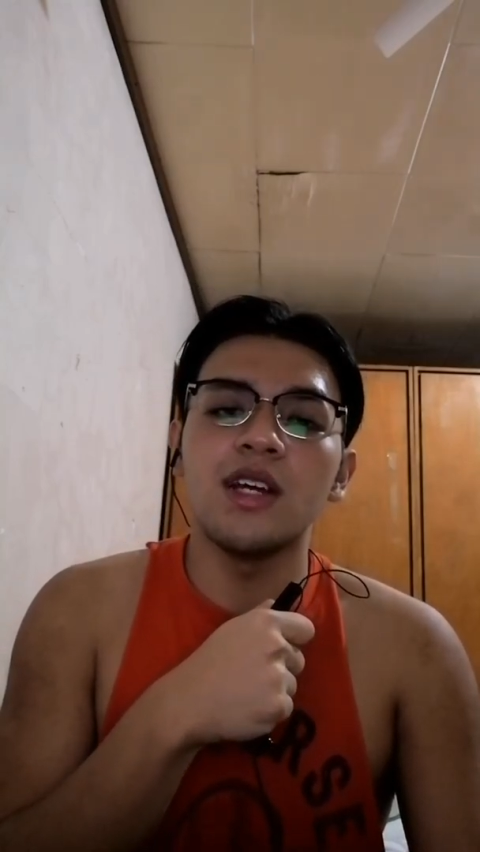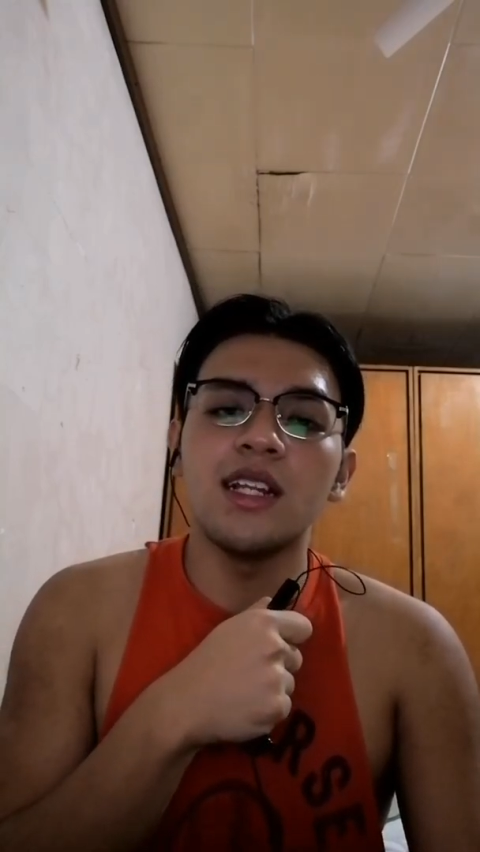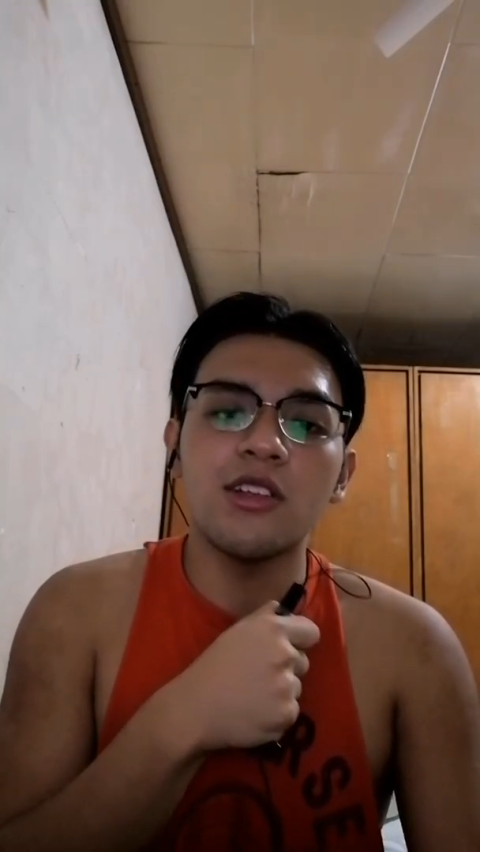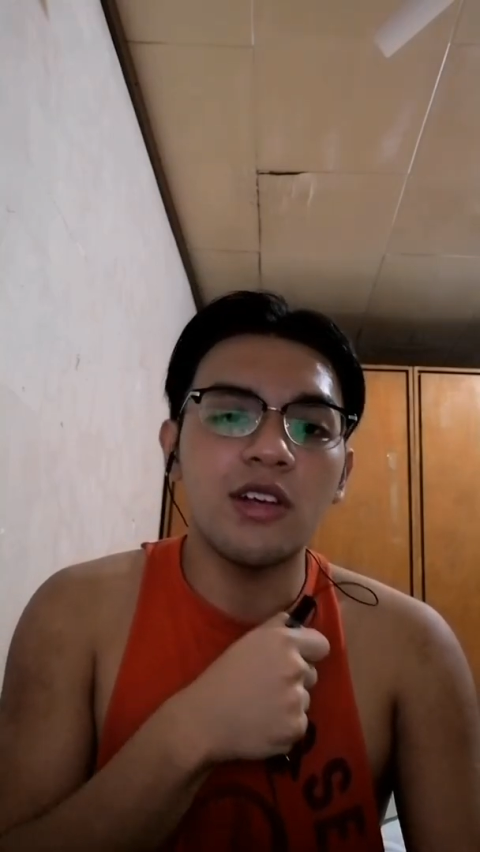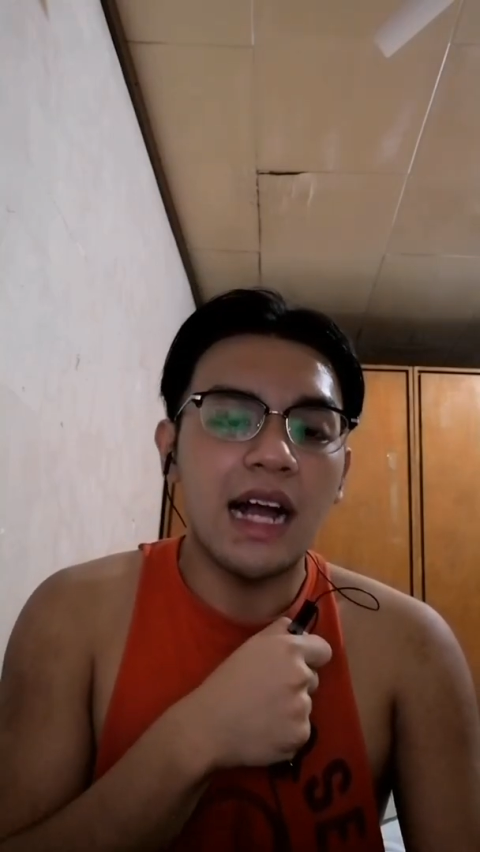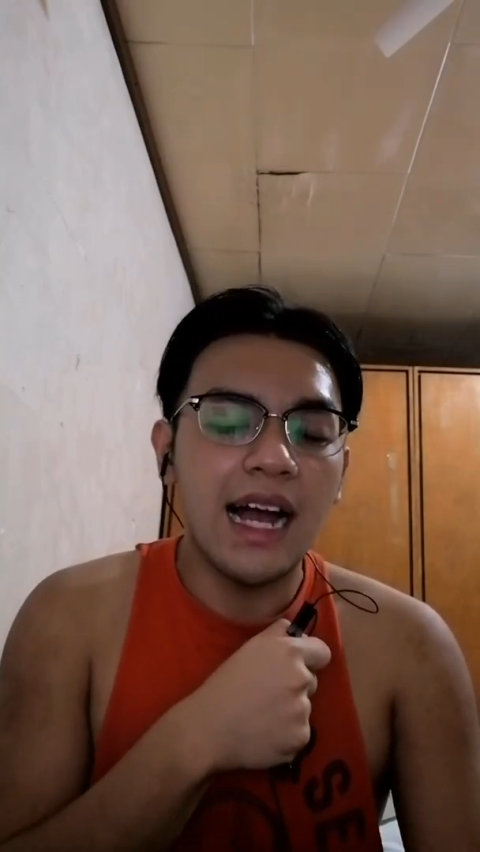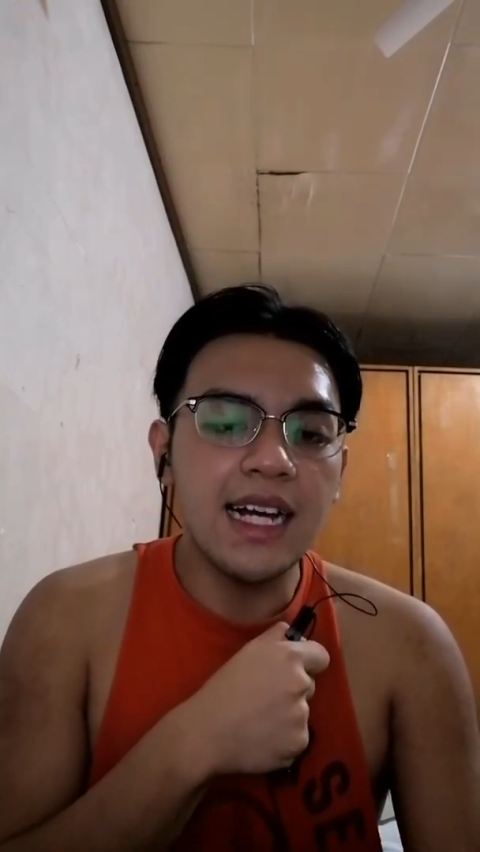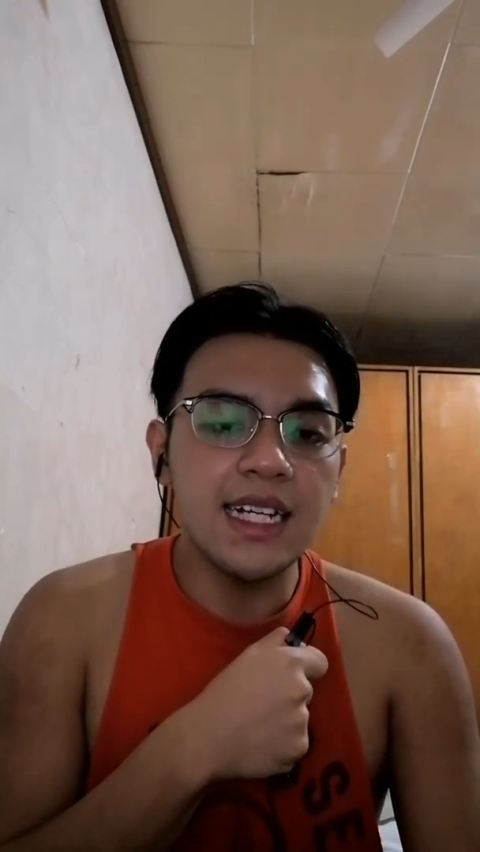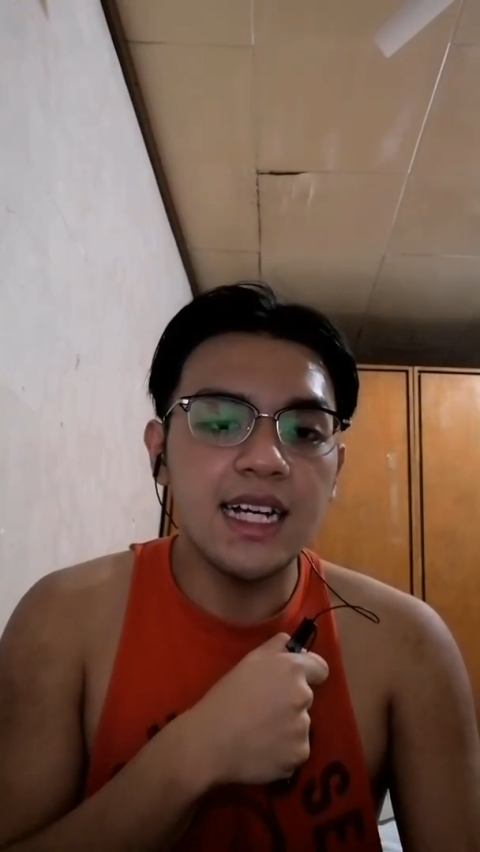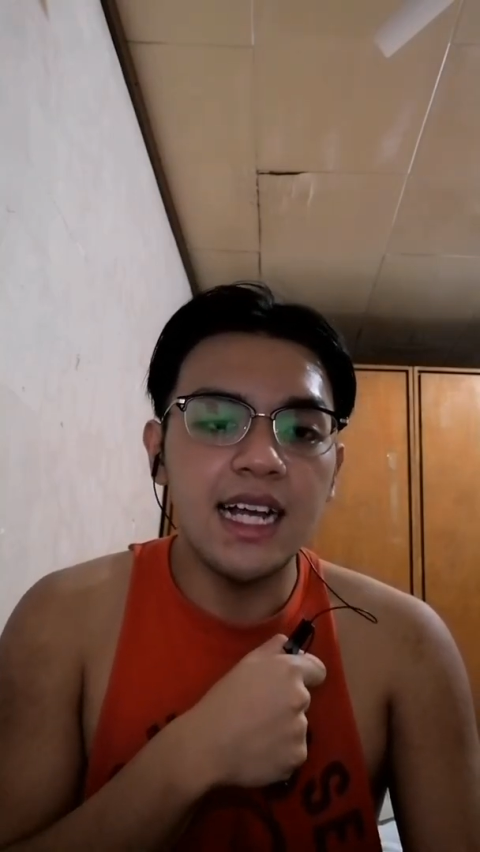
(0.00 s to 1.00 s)

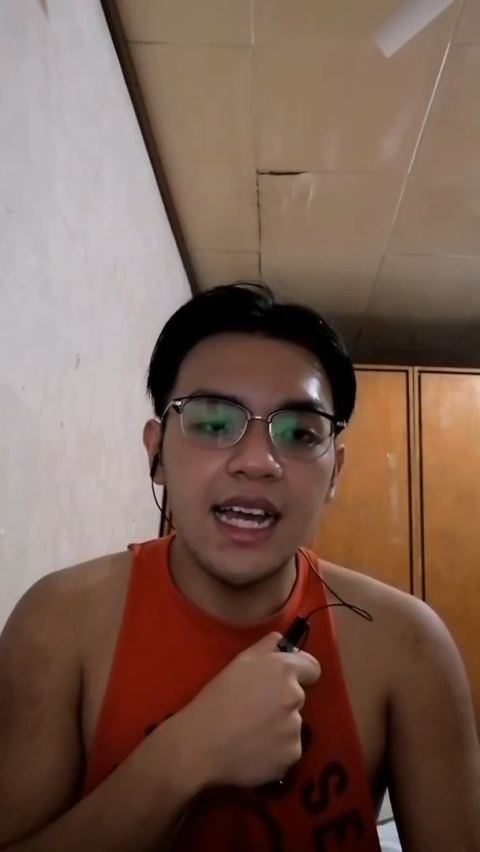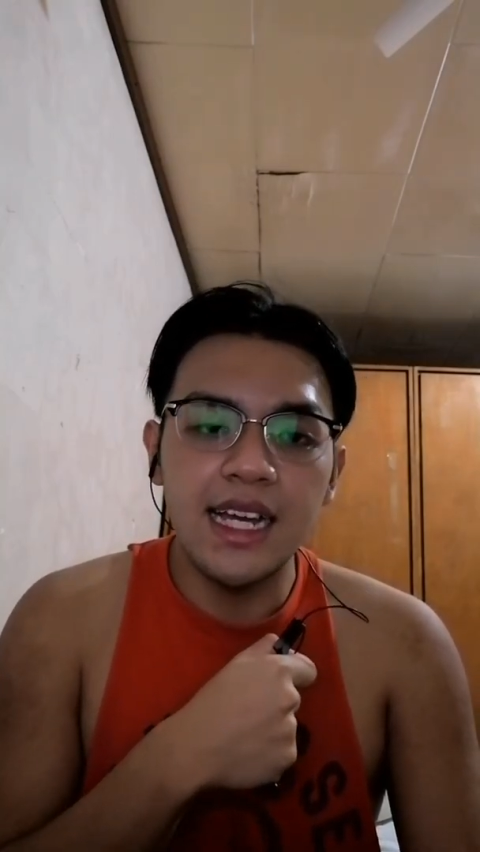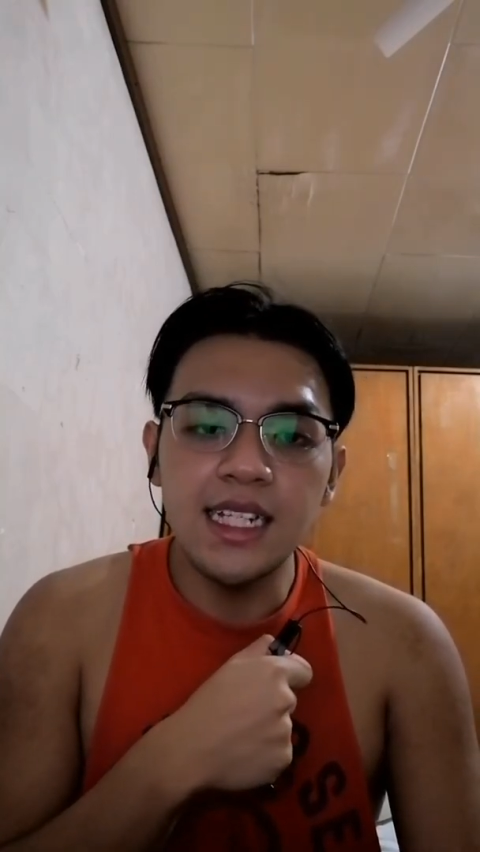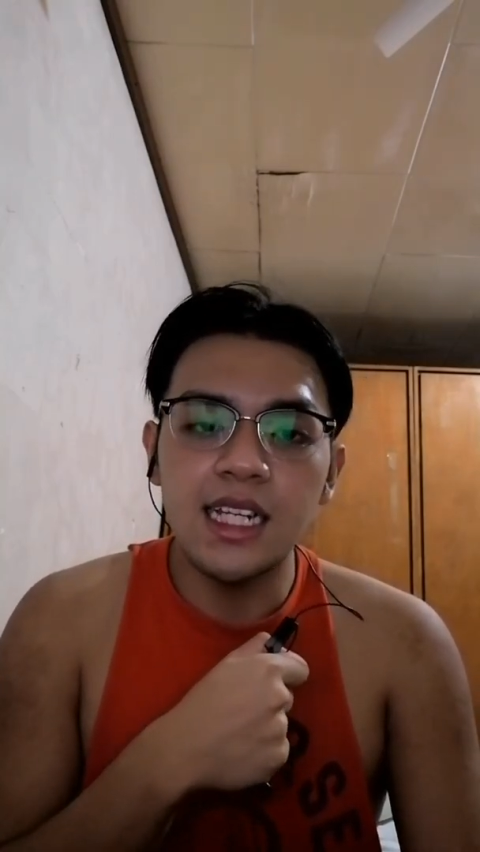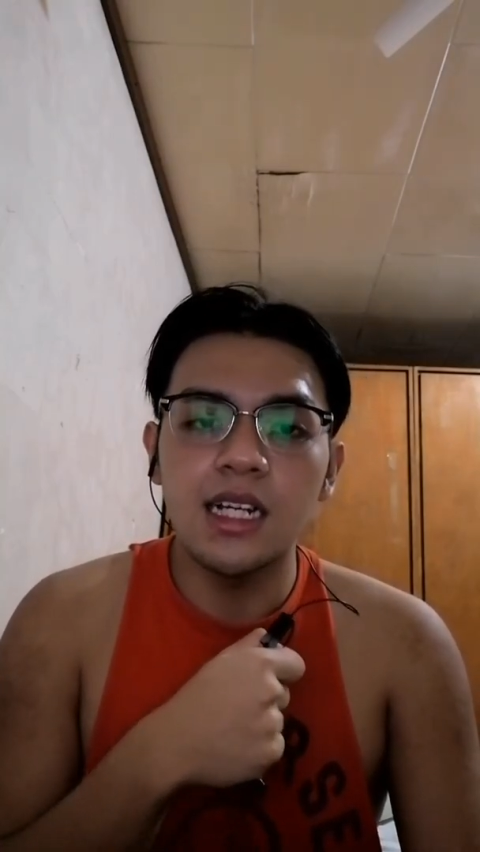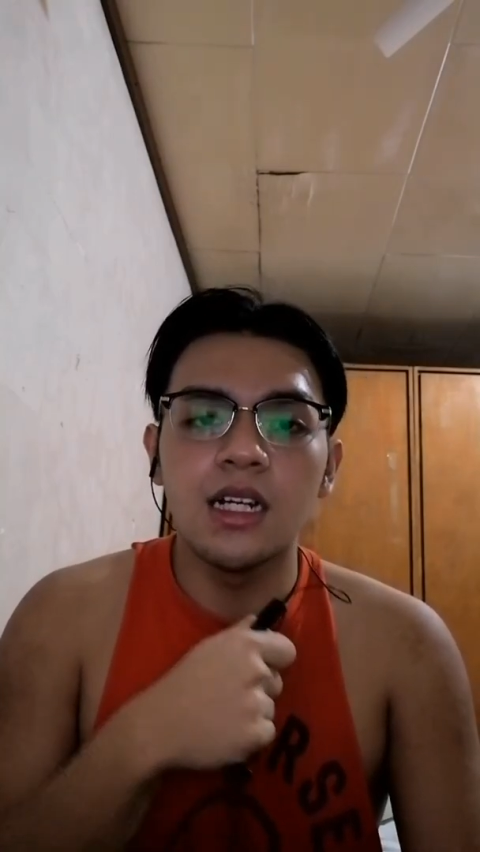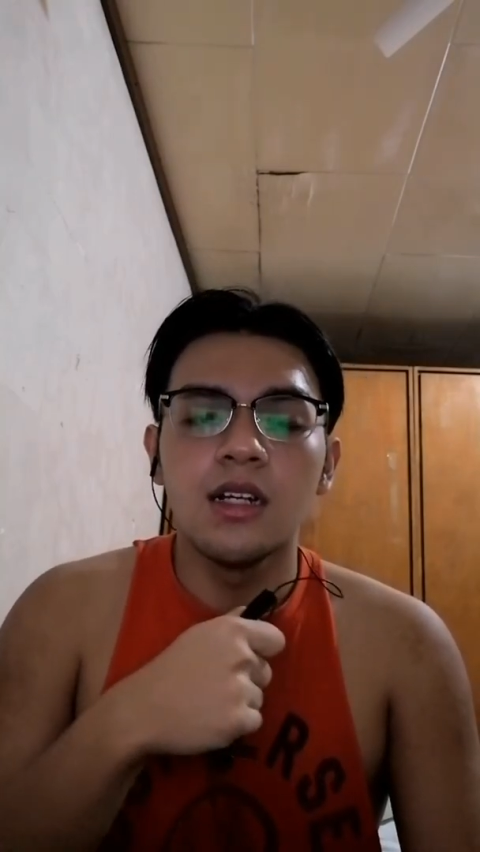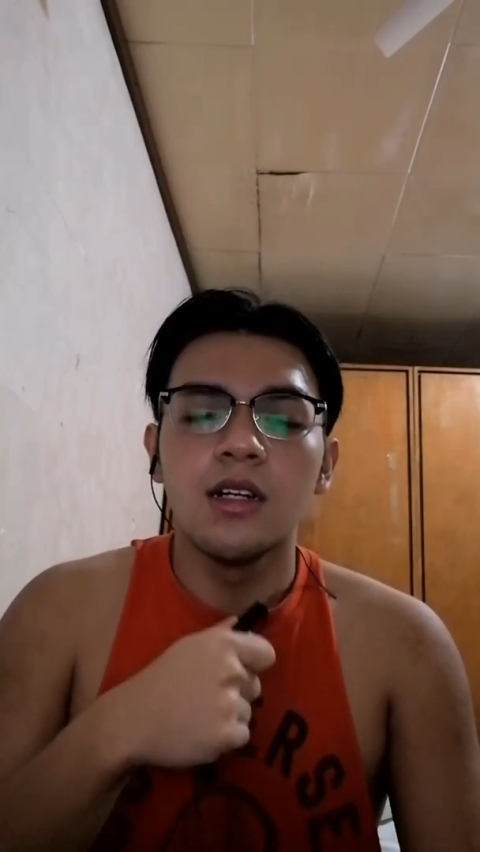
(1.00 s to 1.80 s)
interact and